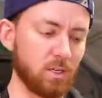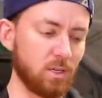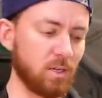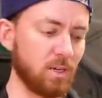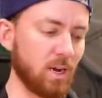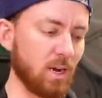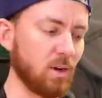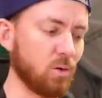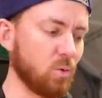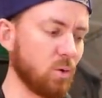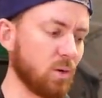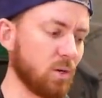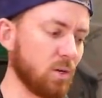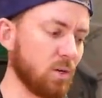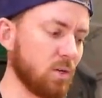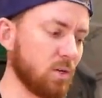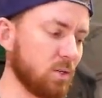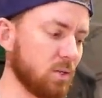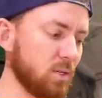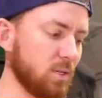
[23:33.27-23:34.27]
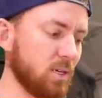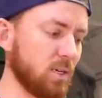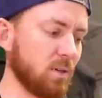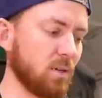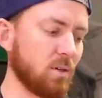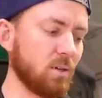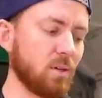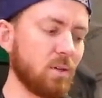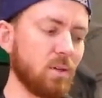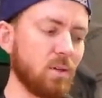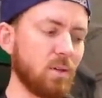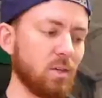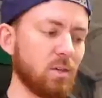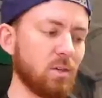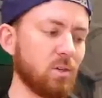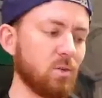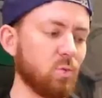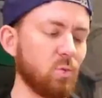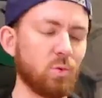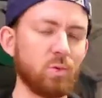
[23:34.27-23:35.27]
Daiwa can
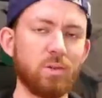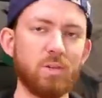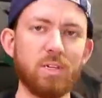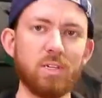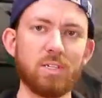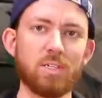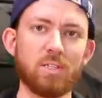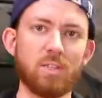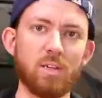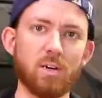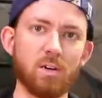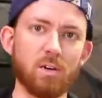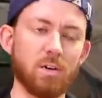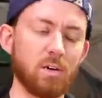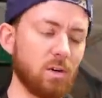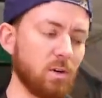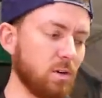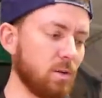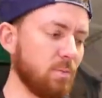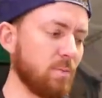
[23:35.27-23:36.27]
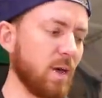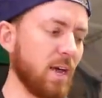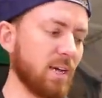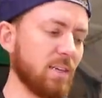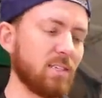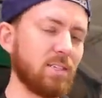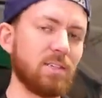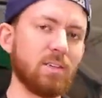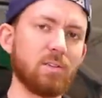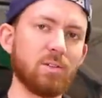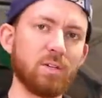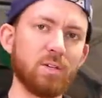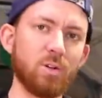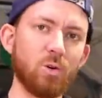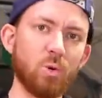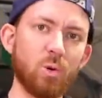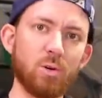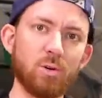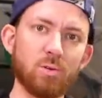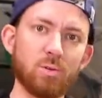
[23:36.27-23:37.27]
release their mag sealing
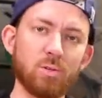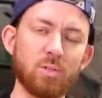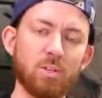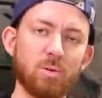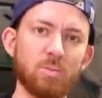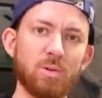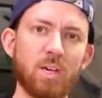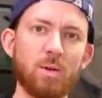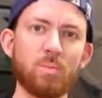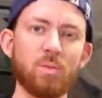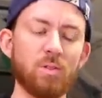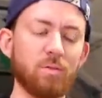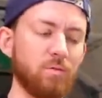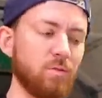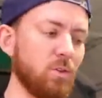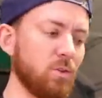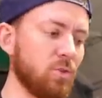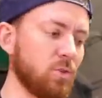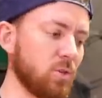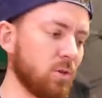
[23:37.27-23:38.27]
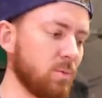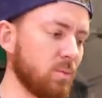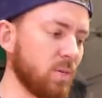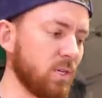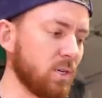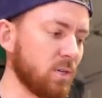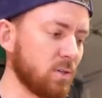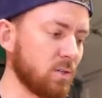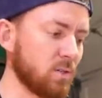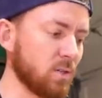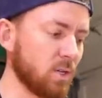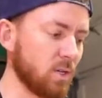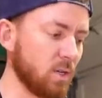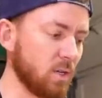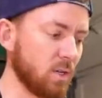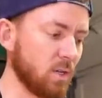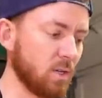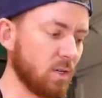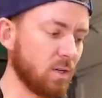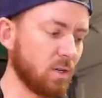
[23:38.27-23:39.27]
oil sometime in the future, because
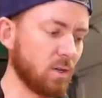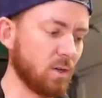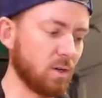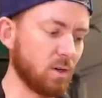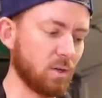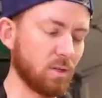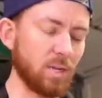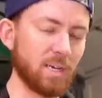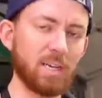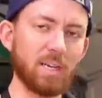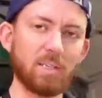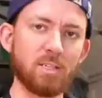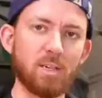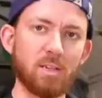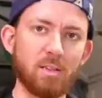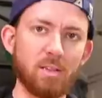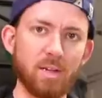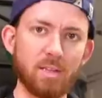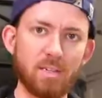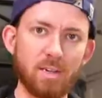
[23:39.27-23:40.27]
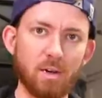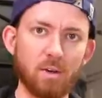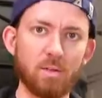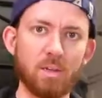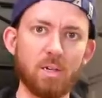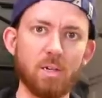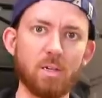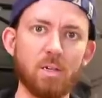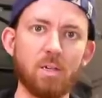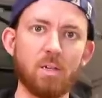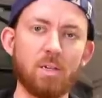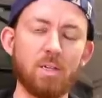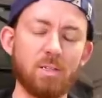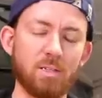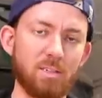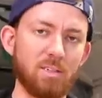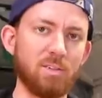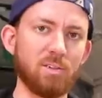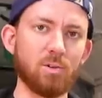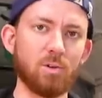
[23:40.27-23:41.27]
like I said, that's how they
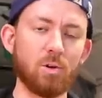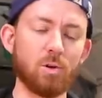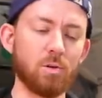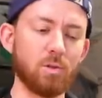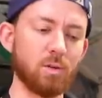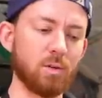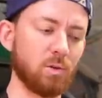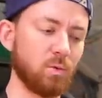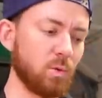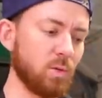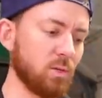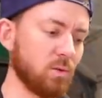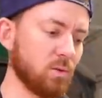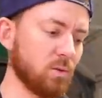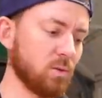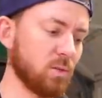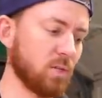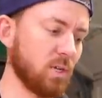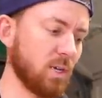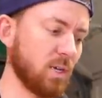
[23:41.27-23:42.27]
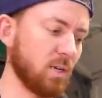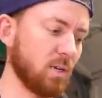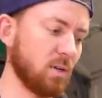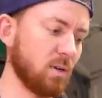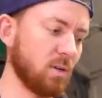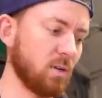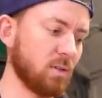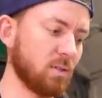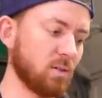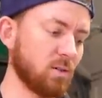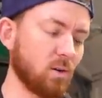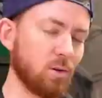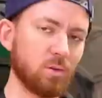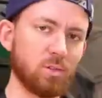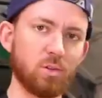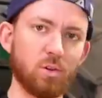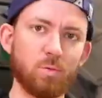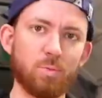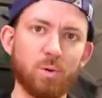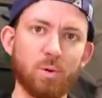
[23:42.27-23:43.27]
seal all their reels, and it's
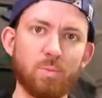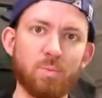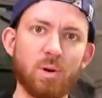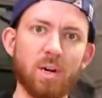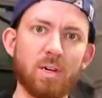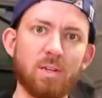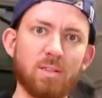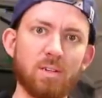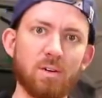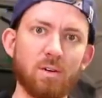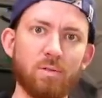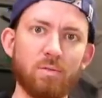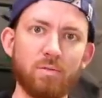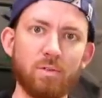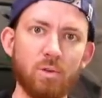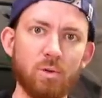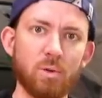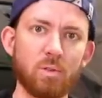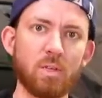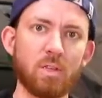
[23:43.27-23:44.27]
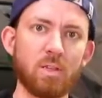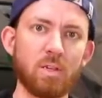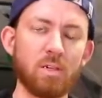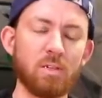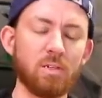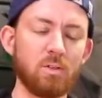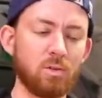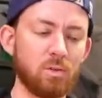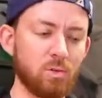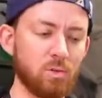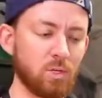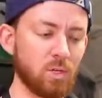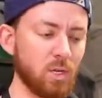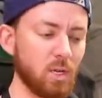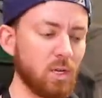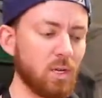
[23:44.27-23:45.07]
also a proprietary fluid that they use.